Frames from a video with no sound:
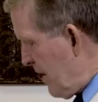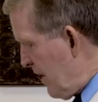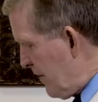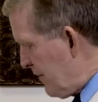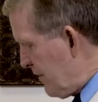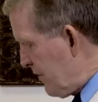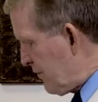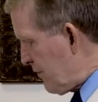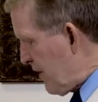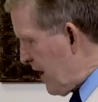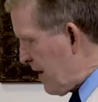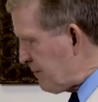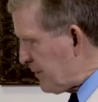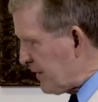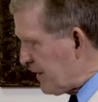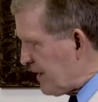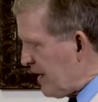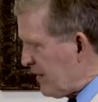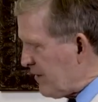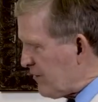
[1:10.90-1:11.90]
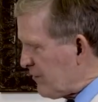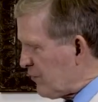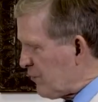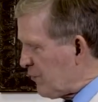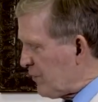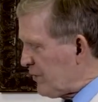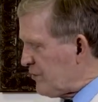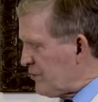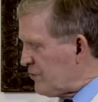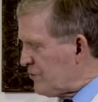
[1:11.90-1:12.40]
Another applicator that
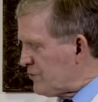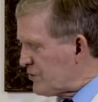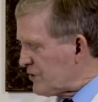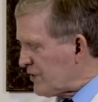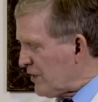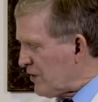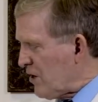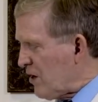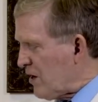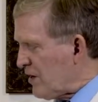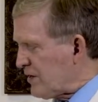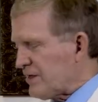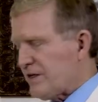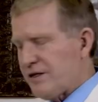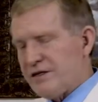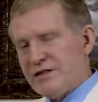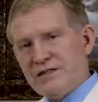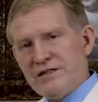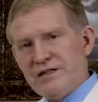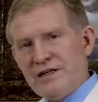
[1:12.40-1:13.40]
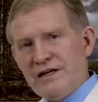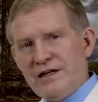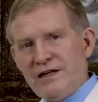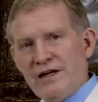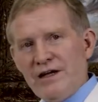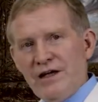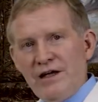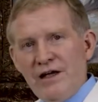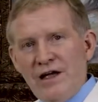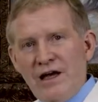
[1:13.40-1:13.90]
we use a lot is
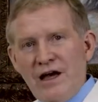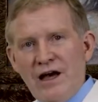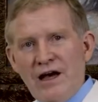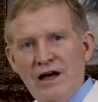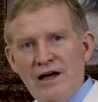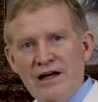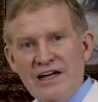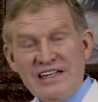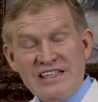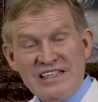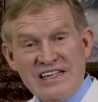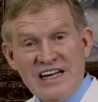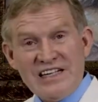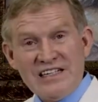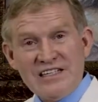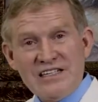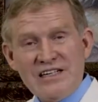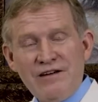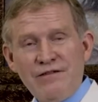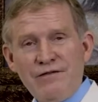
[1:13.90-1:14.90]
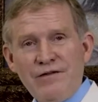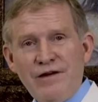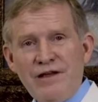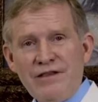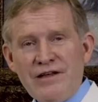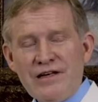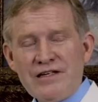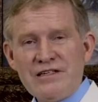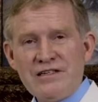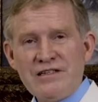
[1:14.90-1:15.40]
the intensive.
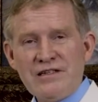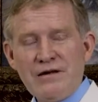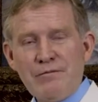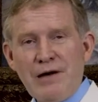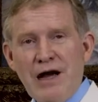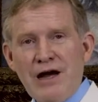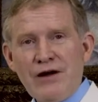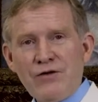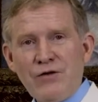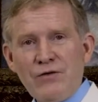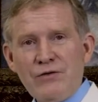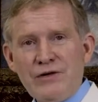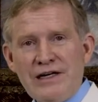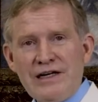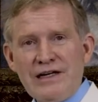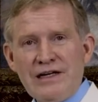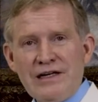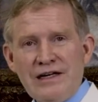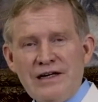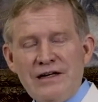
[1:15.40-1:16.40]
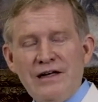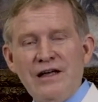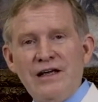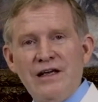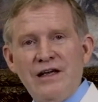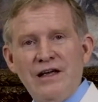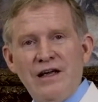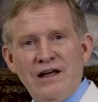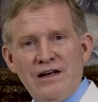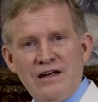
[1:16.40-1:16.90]
This is a
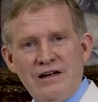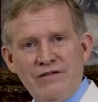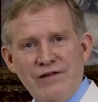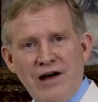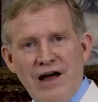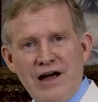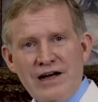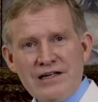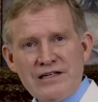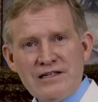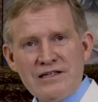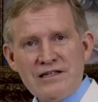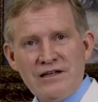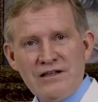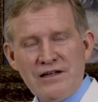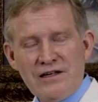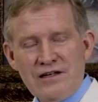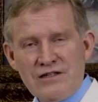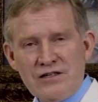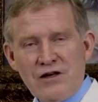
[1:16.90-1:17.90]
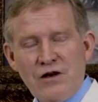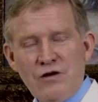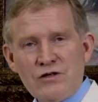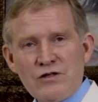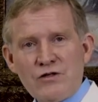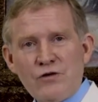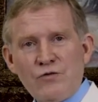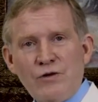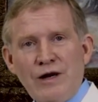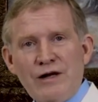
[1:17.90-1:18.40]
microneedling device that is
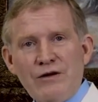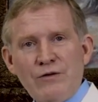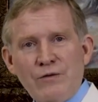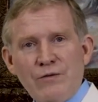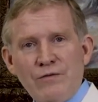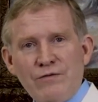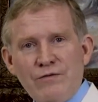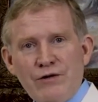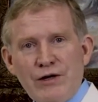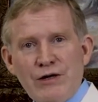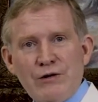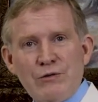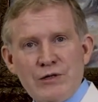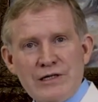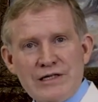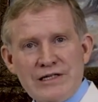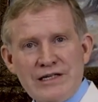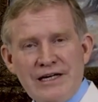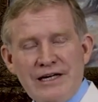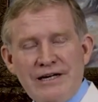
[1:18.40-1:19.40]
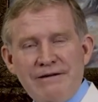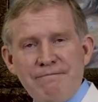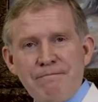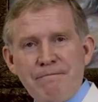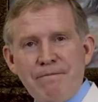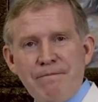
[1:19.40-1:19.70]
also radiofrequency